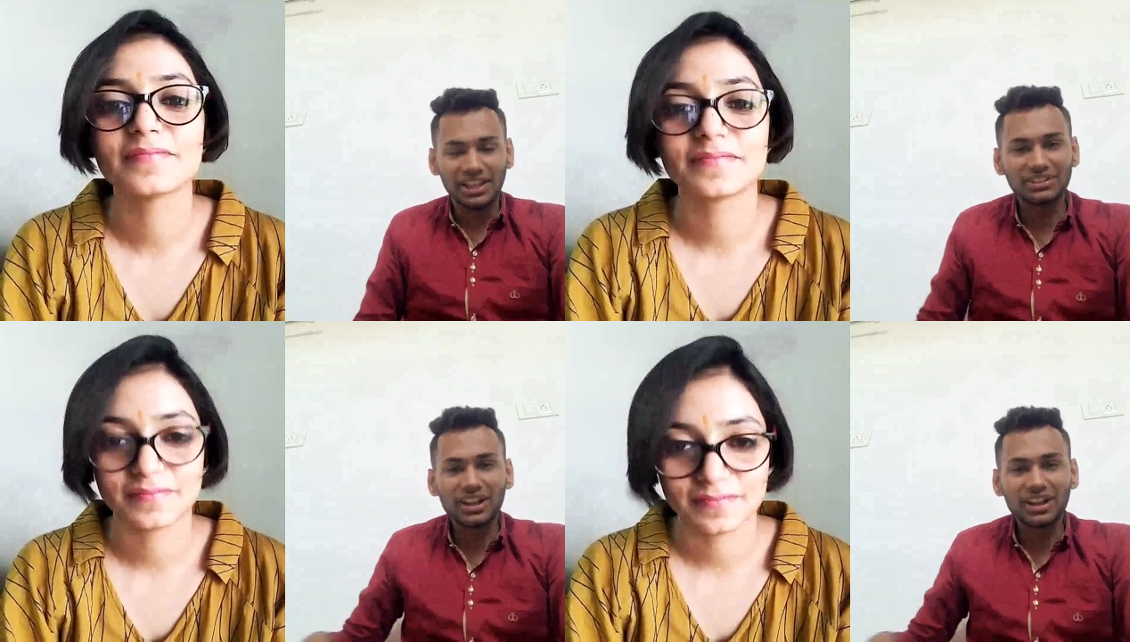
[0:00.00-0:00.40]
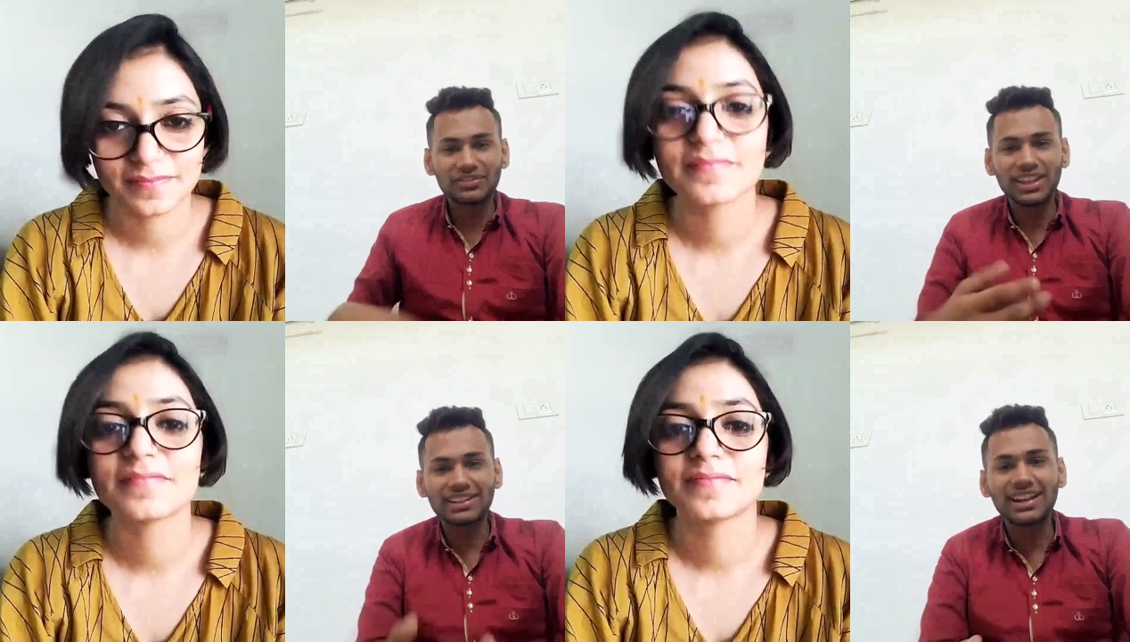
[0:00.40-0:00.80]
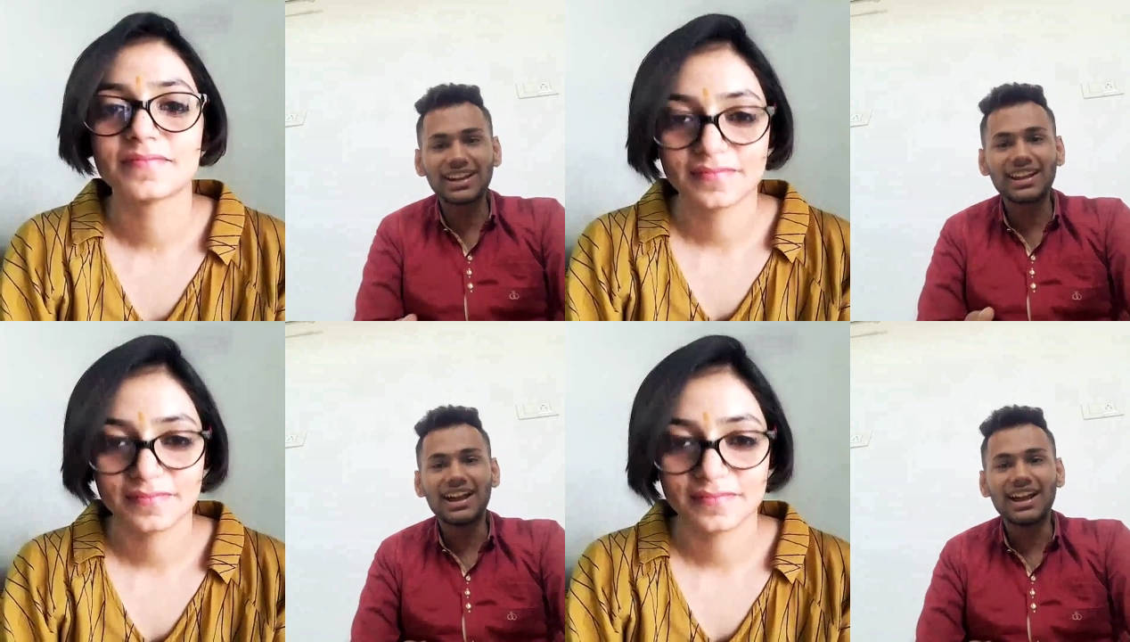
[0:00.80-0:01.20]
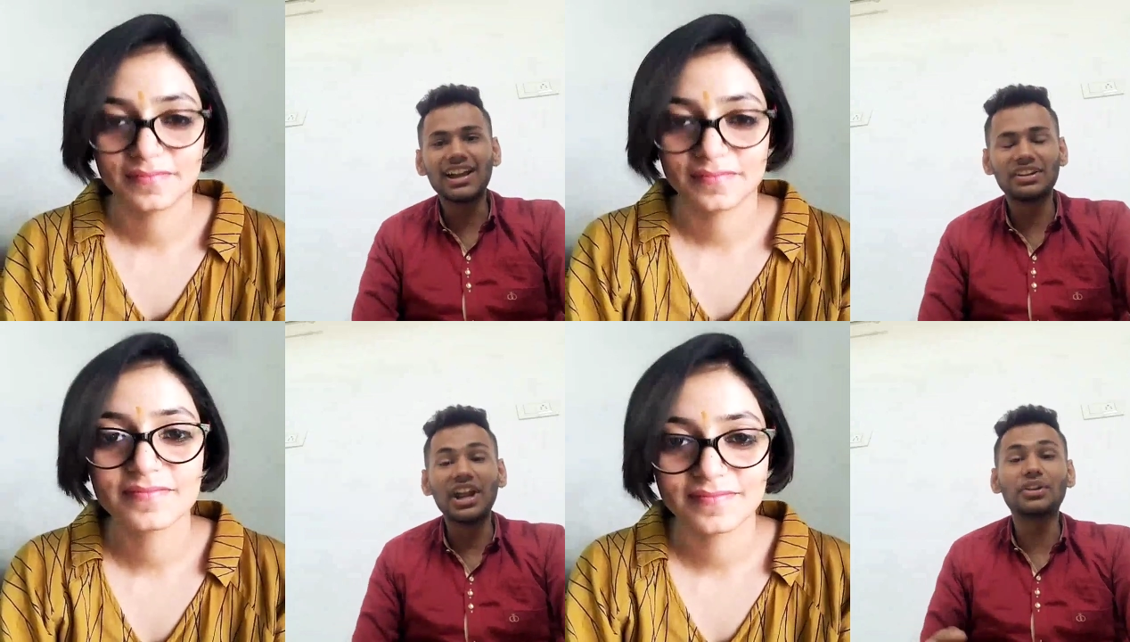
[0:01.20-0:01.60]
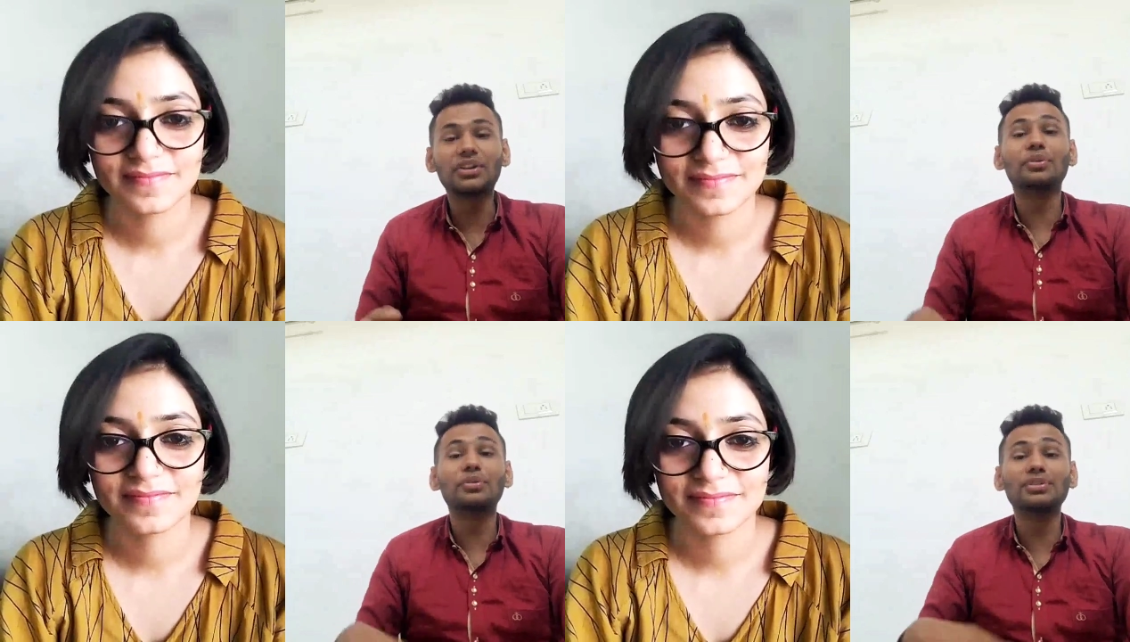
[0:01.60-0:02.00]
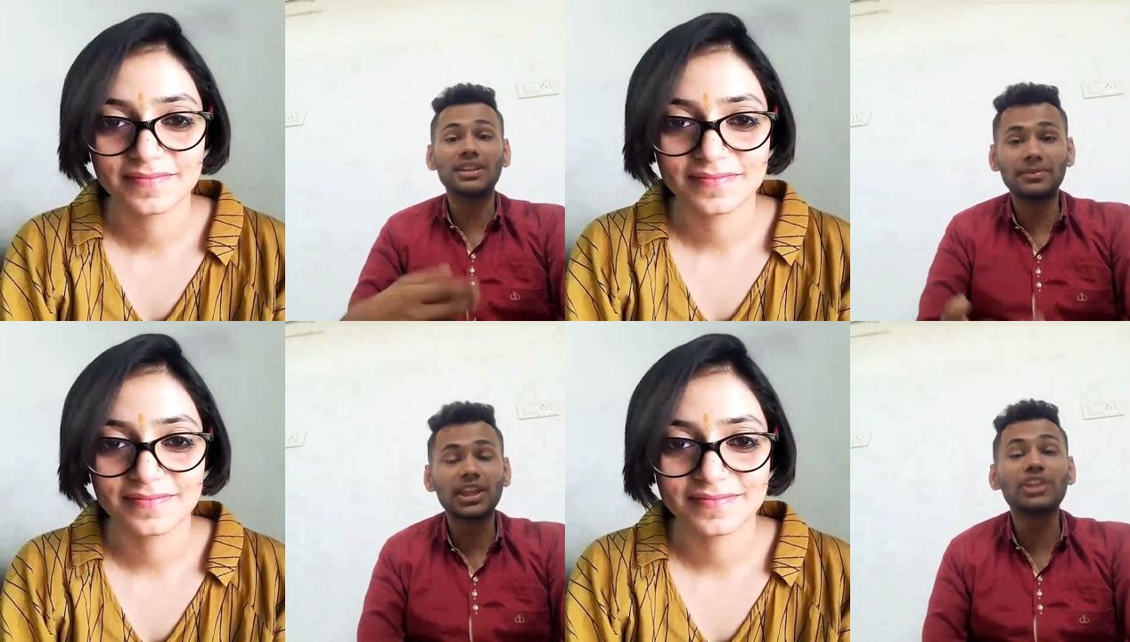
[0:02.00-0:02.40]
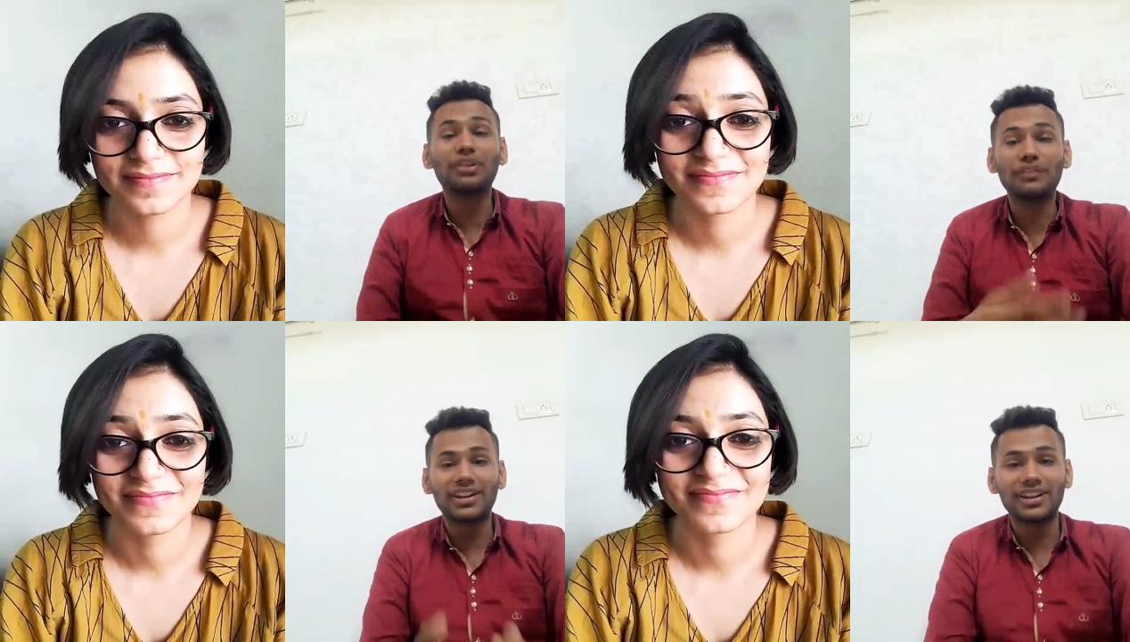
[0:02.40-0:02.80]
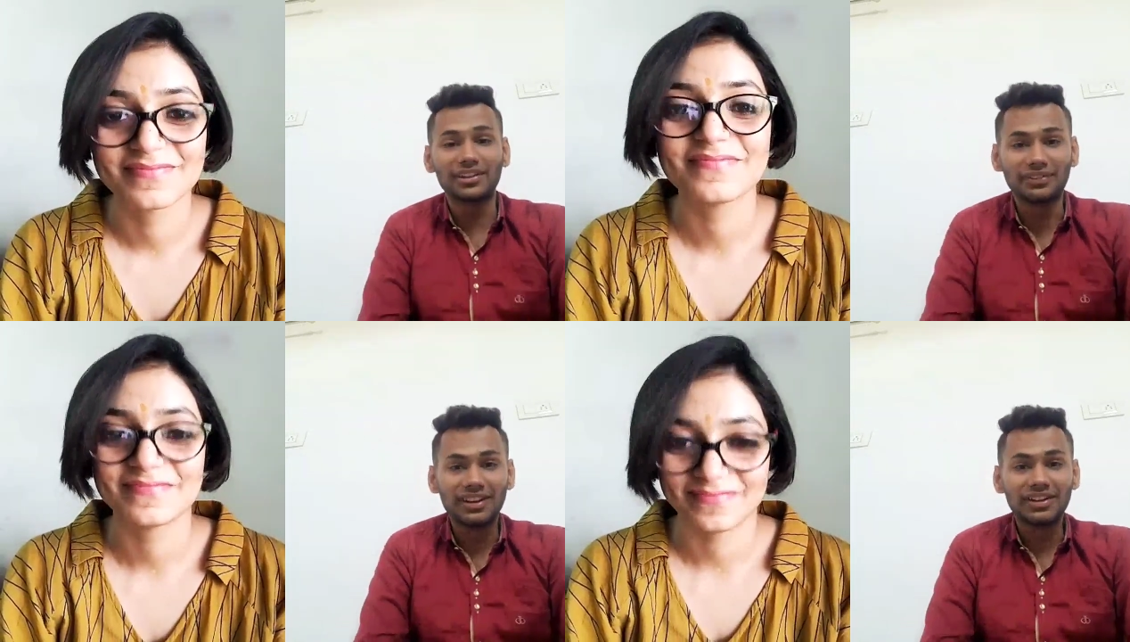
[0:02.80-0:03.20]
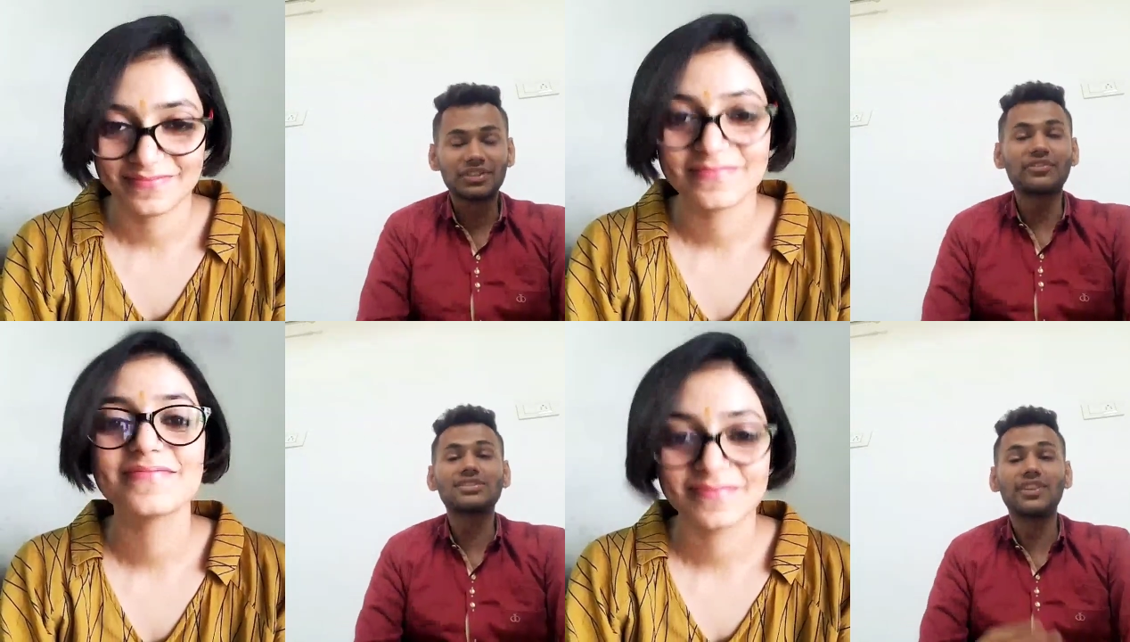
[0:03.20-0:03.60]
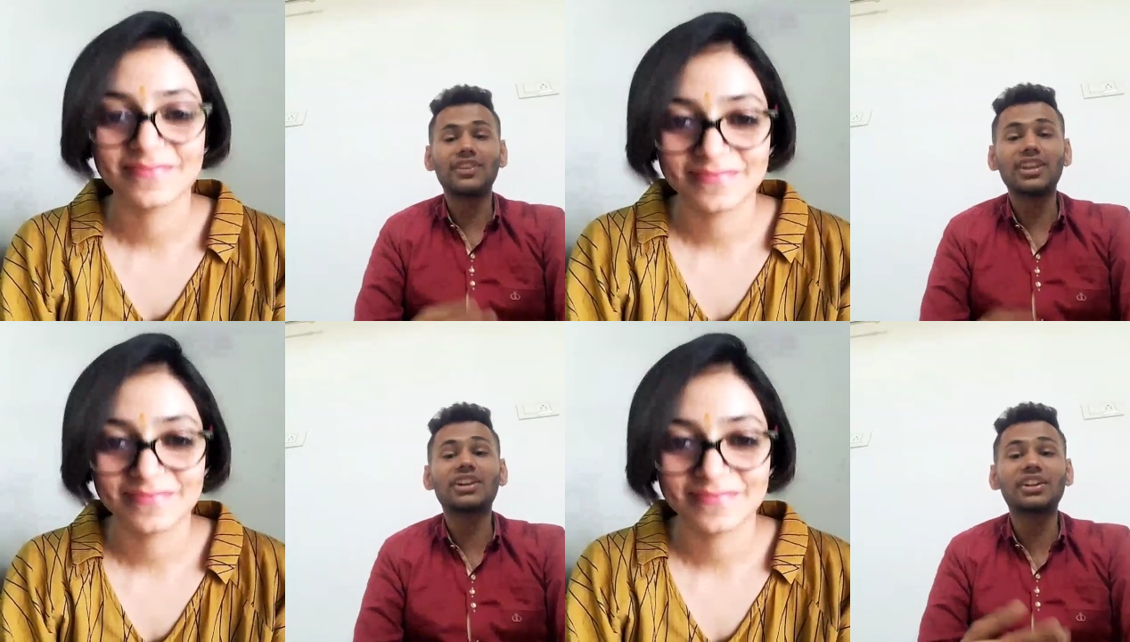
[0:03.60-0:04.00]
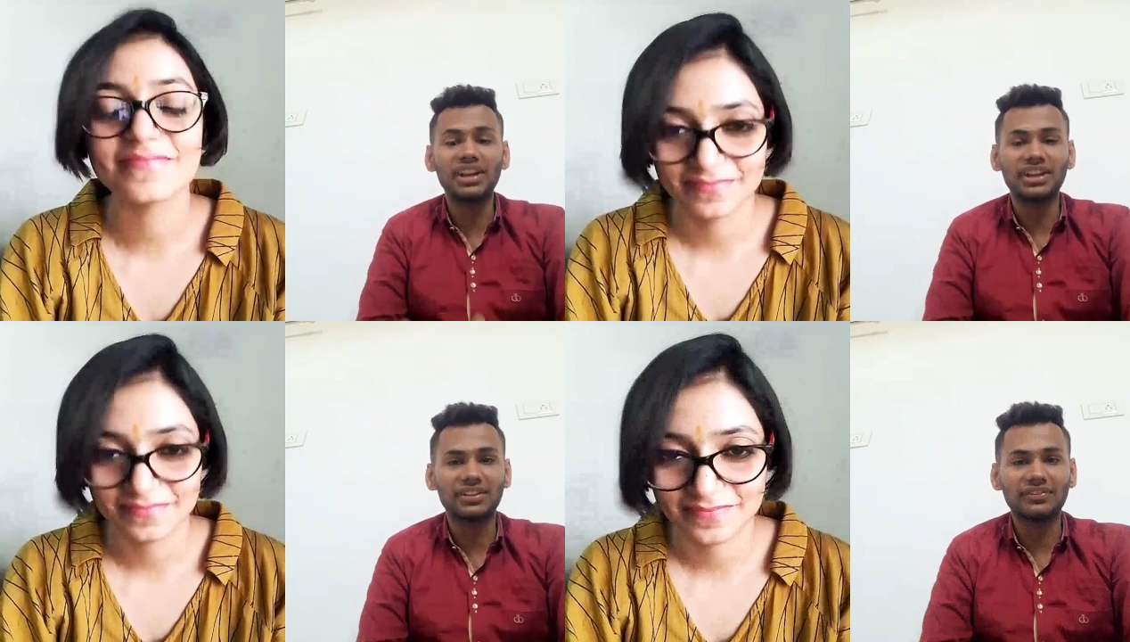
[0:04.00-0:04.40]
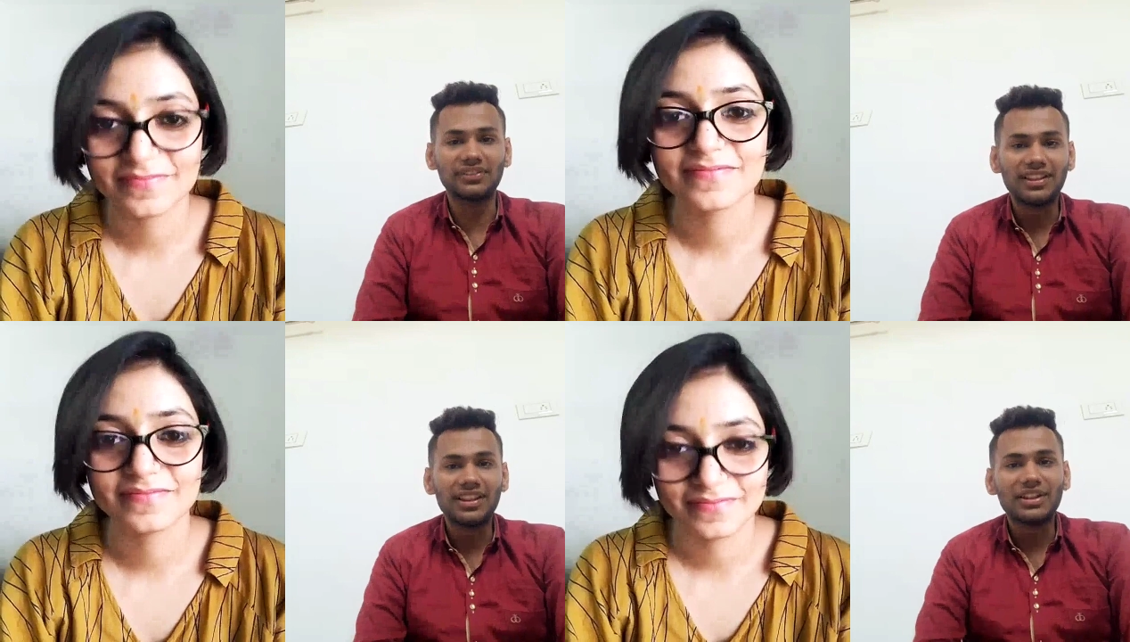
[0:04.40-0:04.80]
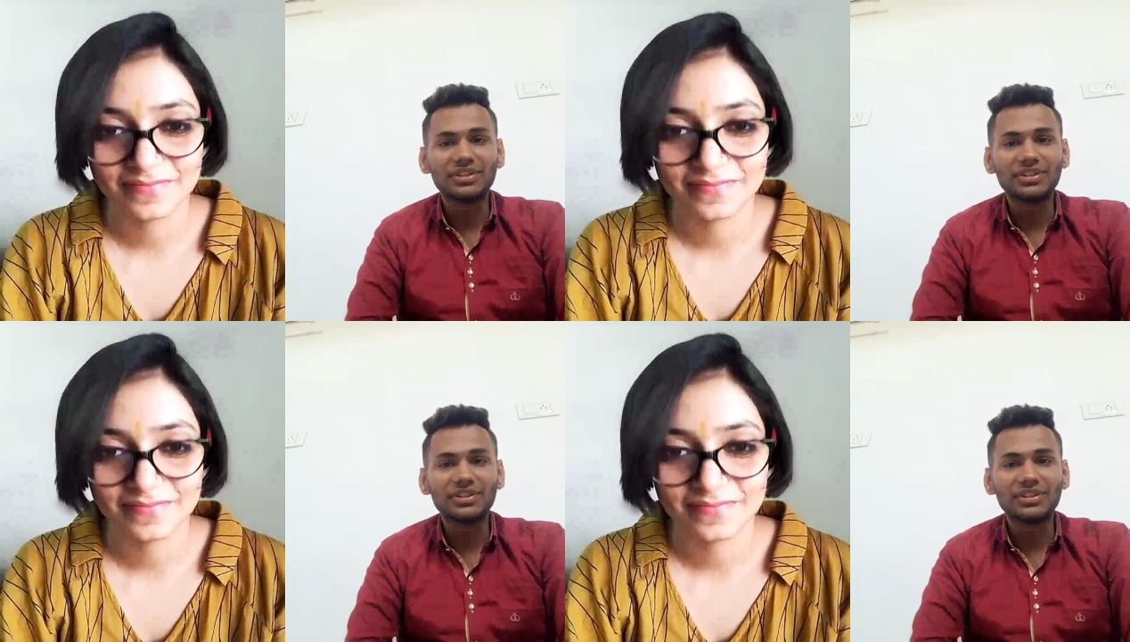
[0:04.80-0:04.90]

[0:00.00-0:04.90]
Speaker 1: Instead of saying that, I tried to do something innovative. It's very creative.